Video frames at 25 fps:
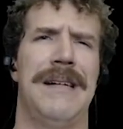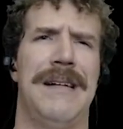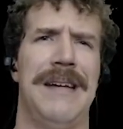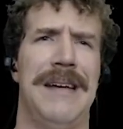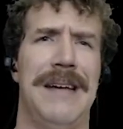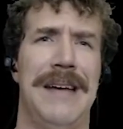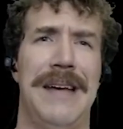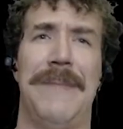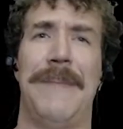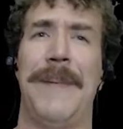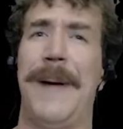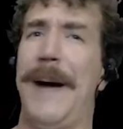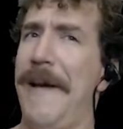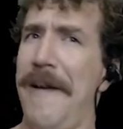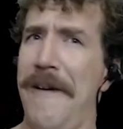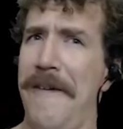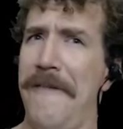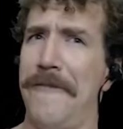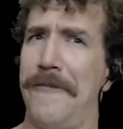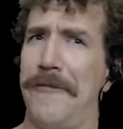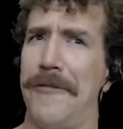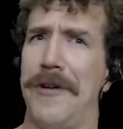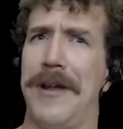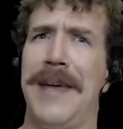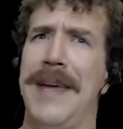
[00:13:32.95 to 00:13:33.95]
Am I
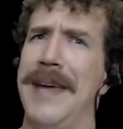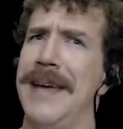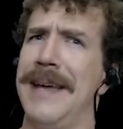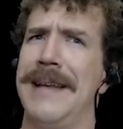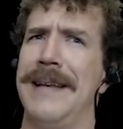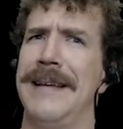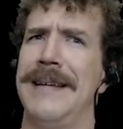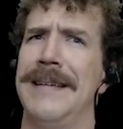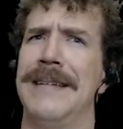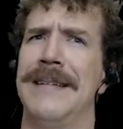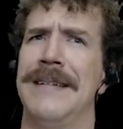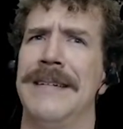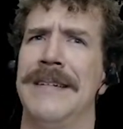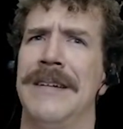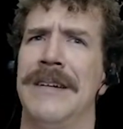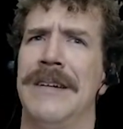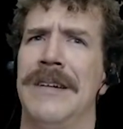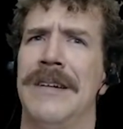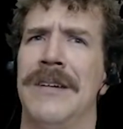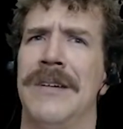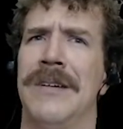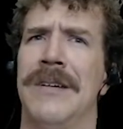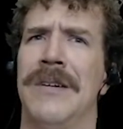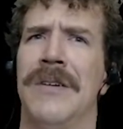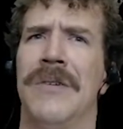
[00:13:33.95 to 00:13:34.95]
afraid?
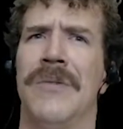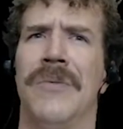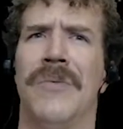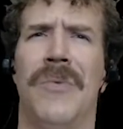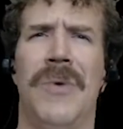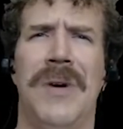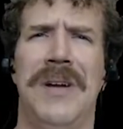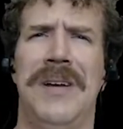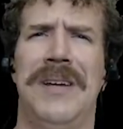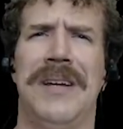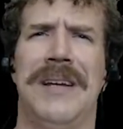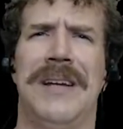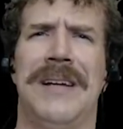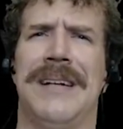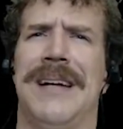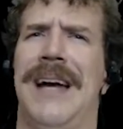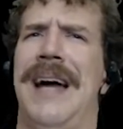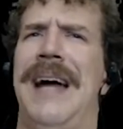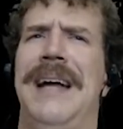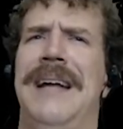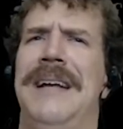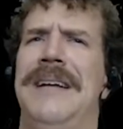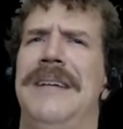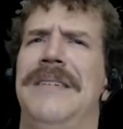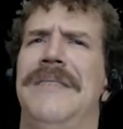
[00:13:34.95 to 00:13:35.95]
What
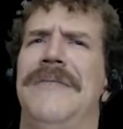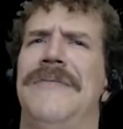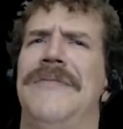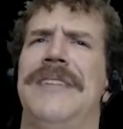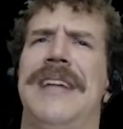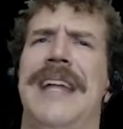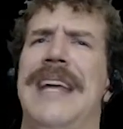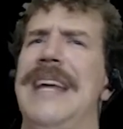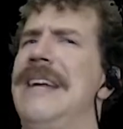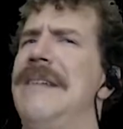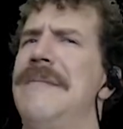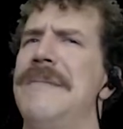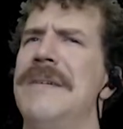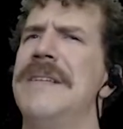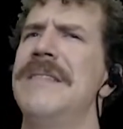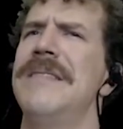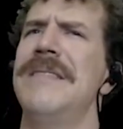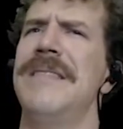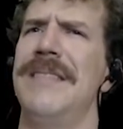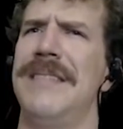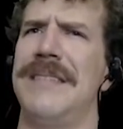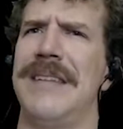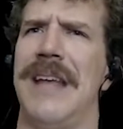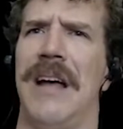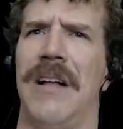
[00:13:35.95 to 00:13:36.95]
kind of name
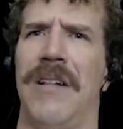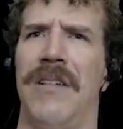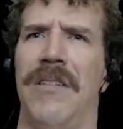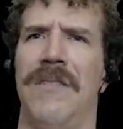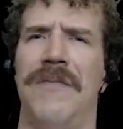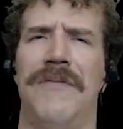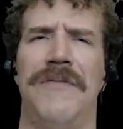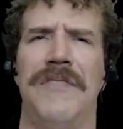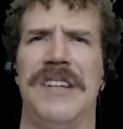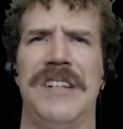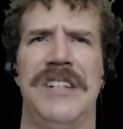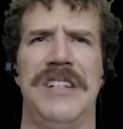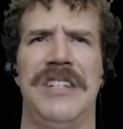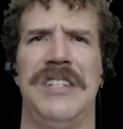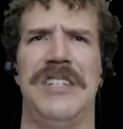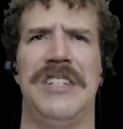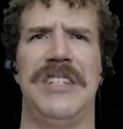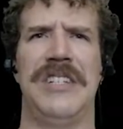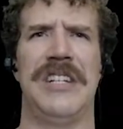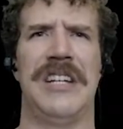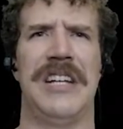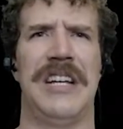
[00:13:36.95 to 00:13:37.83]
is Elvis?